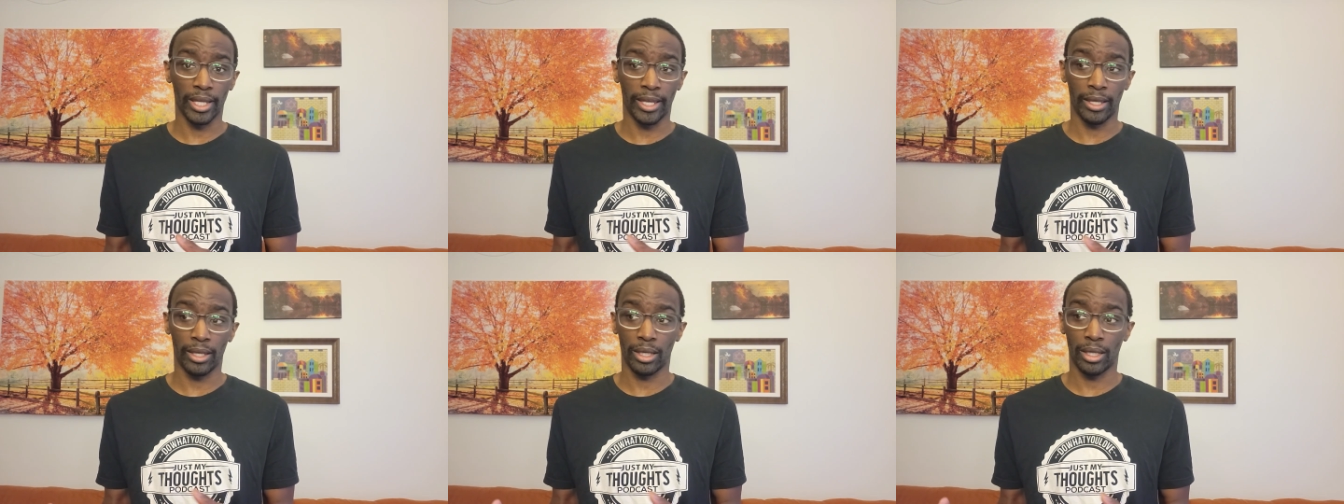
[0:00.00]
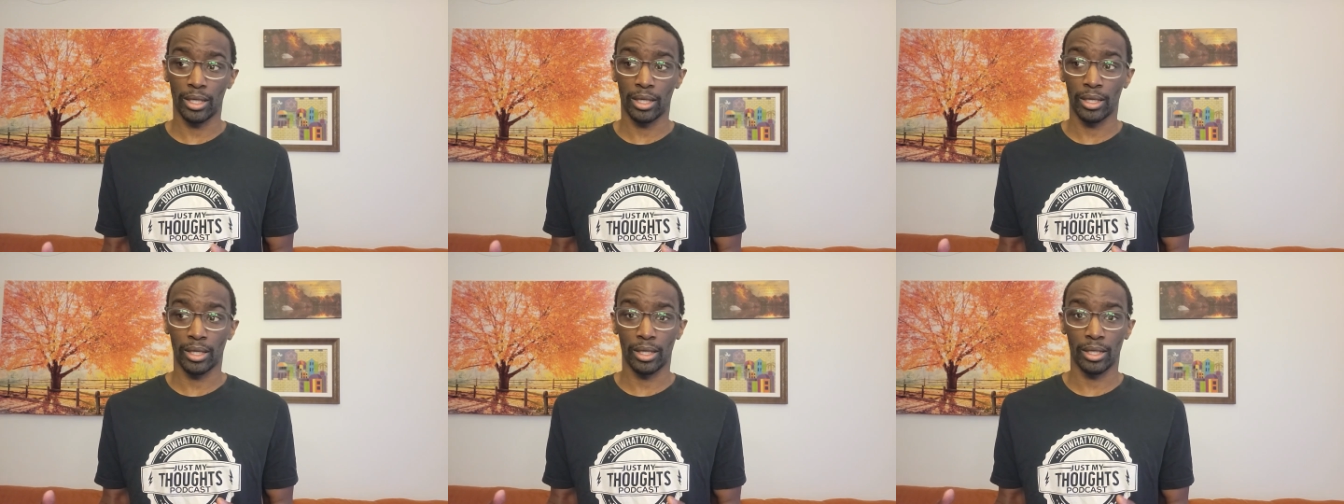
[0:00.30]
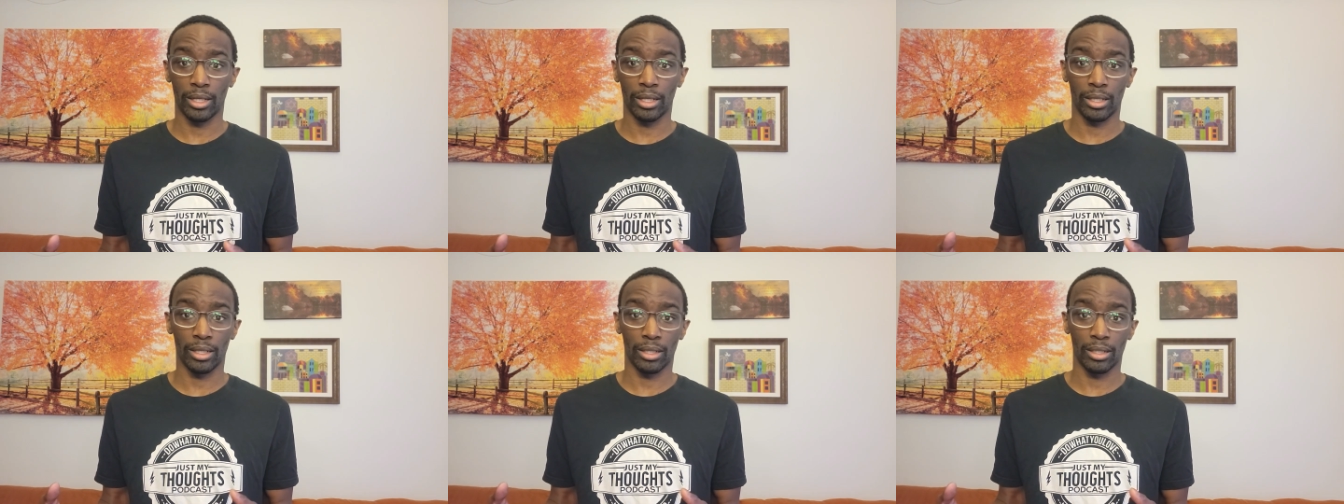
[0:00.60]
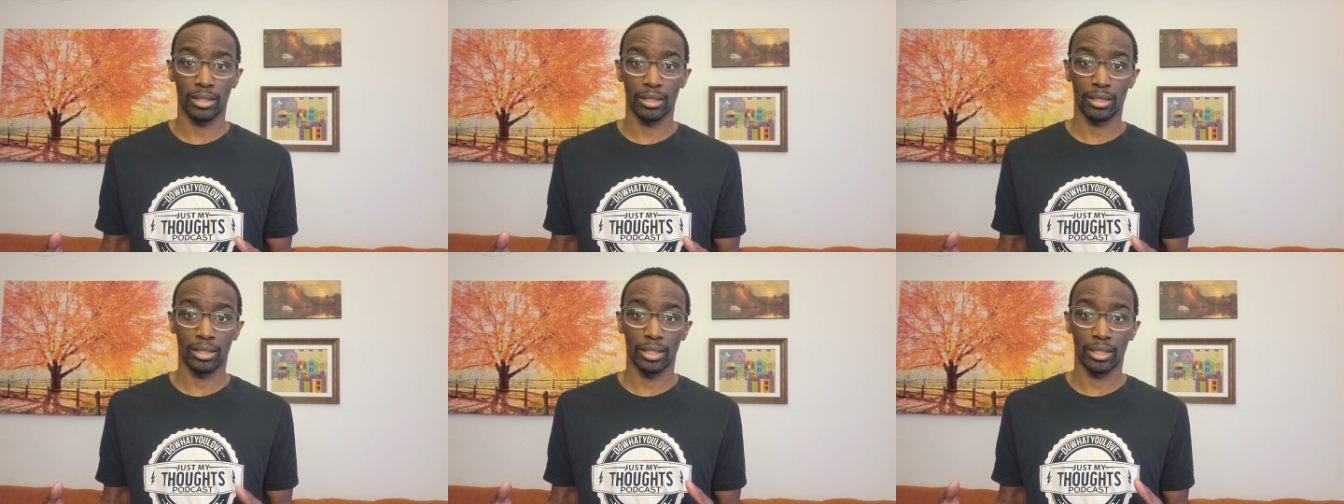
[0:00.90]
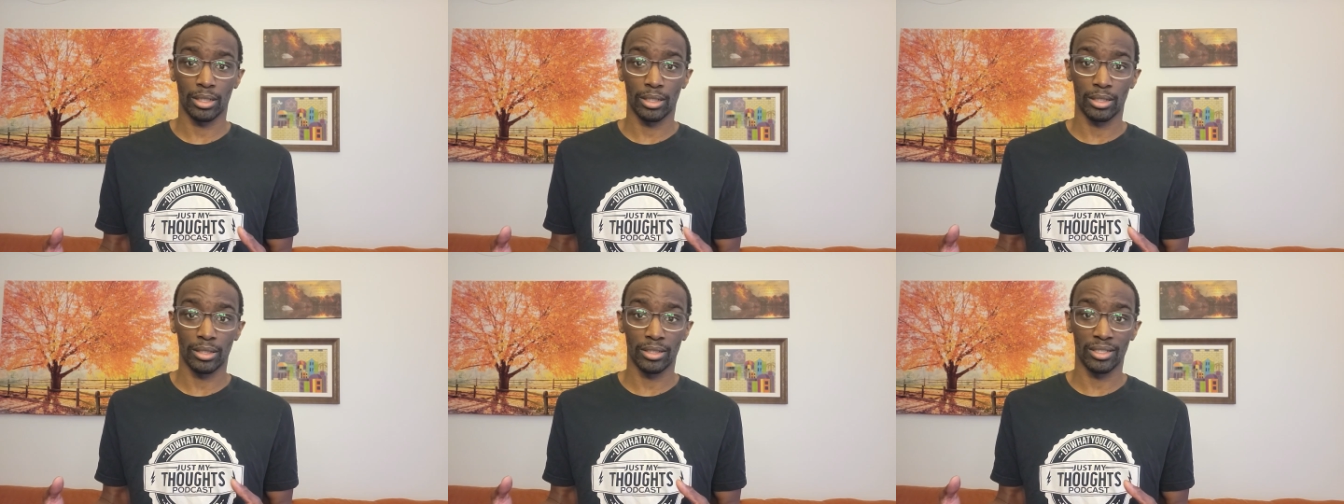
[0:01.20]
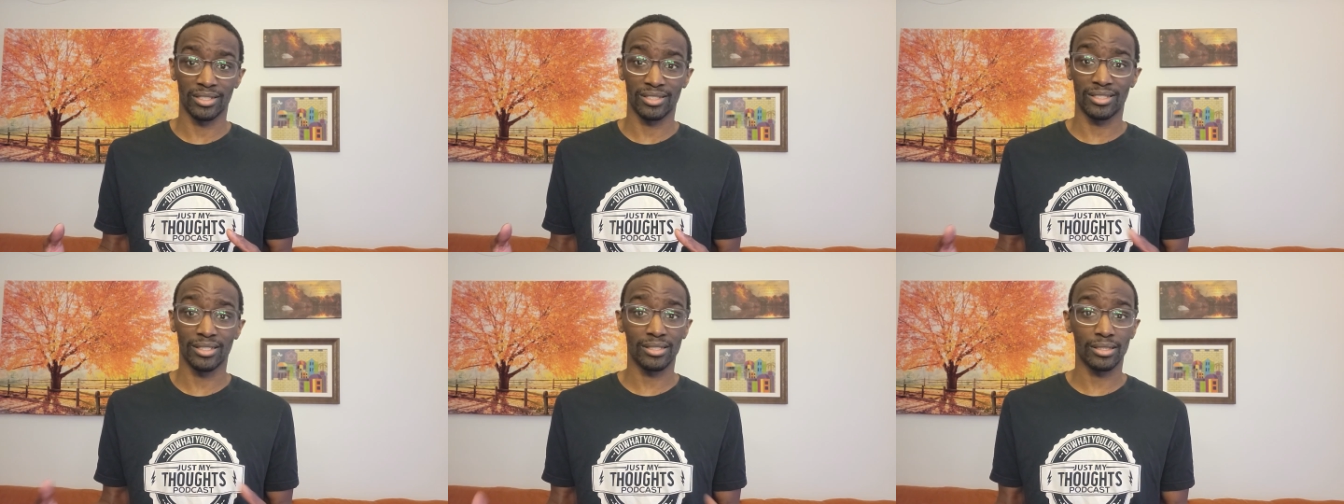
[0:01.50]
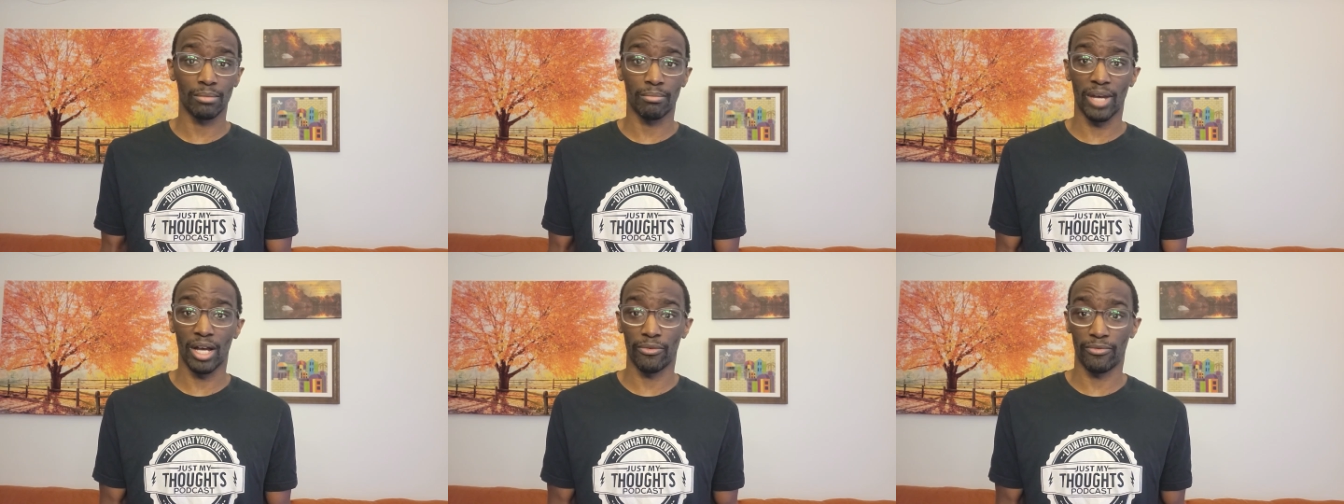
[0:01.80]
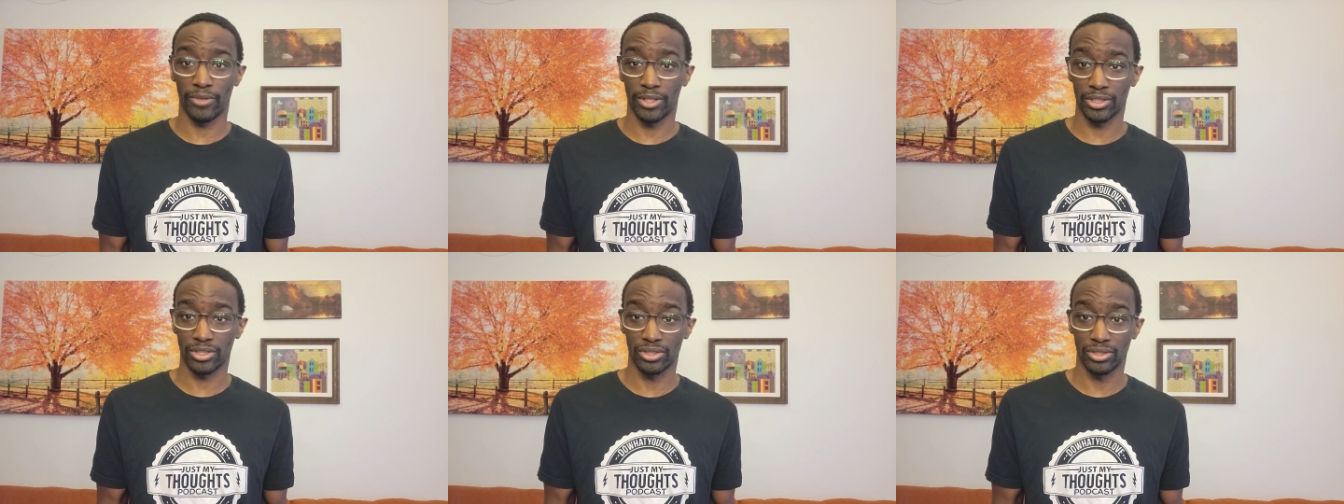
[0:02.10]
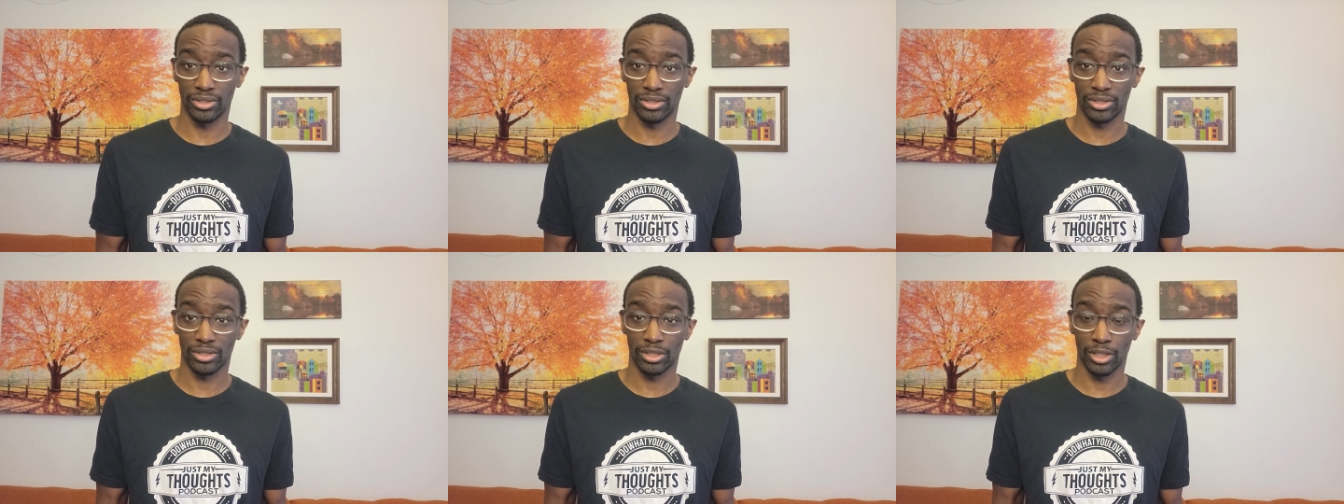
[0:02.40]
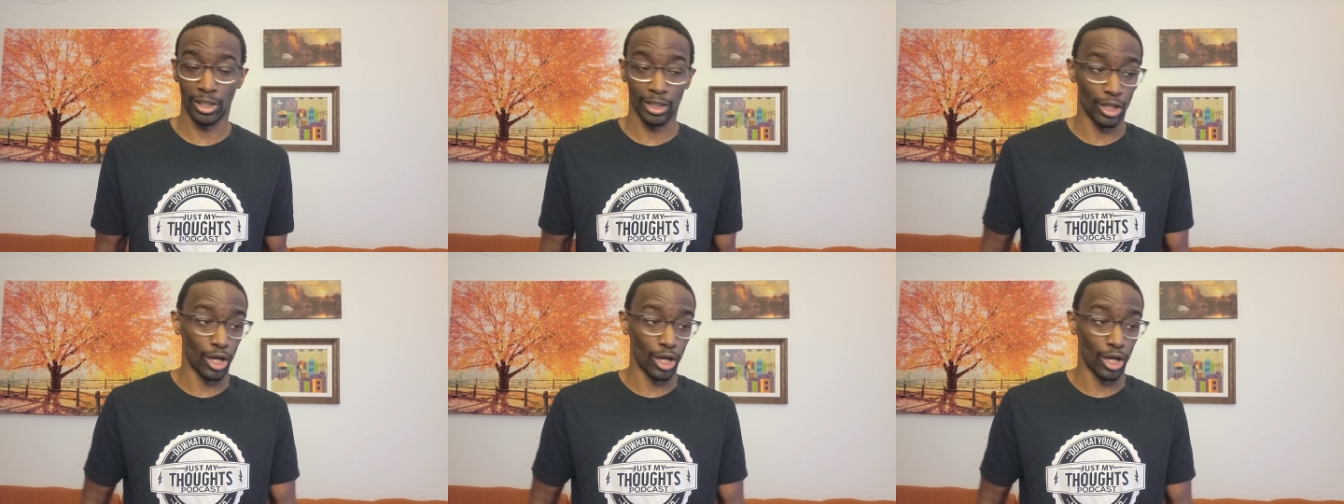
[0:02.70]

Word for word: and the system malfunctions. The